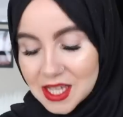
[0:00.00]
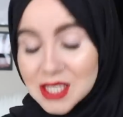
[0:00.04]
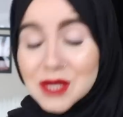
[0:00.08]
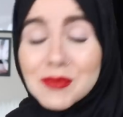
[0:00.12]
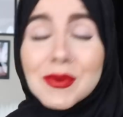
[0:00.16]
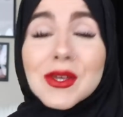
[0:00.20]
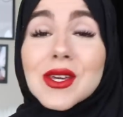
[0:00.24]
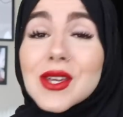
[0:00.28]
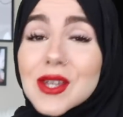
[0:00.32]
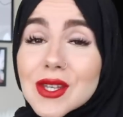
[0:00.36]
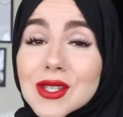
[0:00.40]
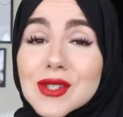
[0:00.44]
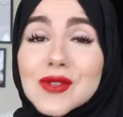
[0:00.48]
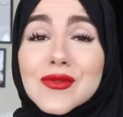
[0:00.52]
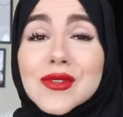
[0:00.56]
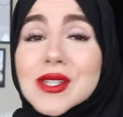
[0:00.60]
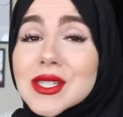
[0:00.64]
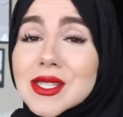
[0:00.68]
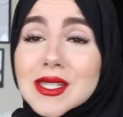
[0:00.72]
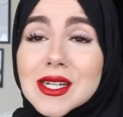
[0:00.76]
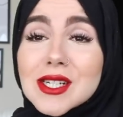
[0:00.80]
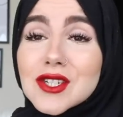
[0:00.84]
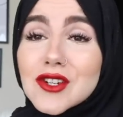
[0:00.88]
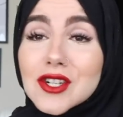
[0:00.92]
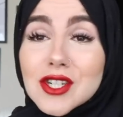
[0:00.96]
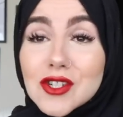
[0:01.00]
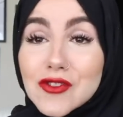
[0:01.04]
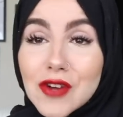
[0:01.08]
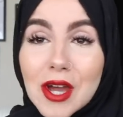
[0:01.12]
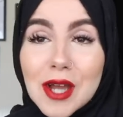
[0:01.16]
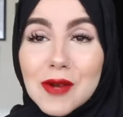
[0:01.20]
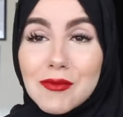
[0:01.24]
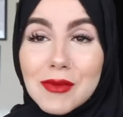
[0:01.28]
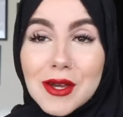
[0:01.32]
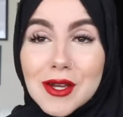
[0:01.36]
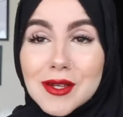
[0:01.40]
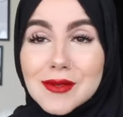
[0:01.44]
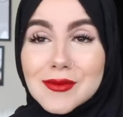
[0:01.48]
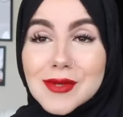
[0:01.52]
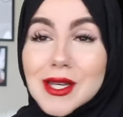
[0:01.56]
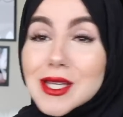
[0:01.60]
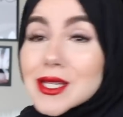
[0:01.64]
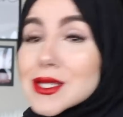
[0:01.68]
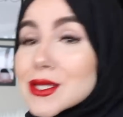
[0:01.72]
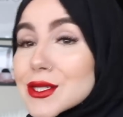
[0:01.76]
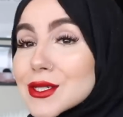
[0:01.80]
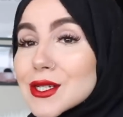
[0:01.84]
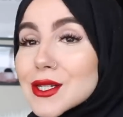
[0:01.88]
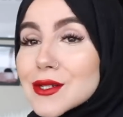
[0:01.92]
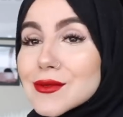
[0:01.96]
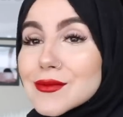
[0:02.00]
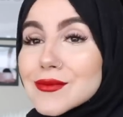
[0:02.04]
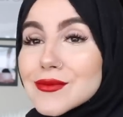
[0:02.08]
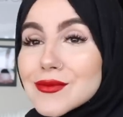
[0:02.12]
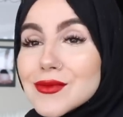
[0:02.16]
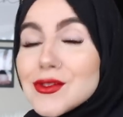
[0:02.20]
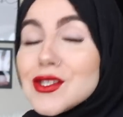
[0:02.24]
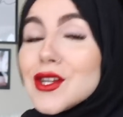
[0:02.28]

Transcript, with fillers: it's because obviously I did a try on bit, because you know,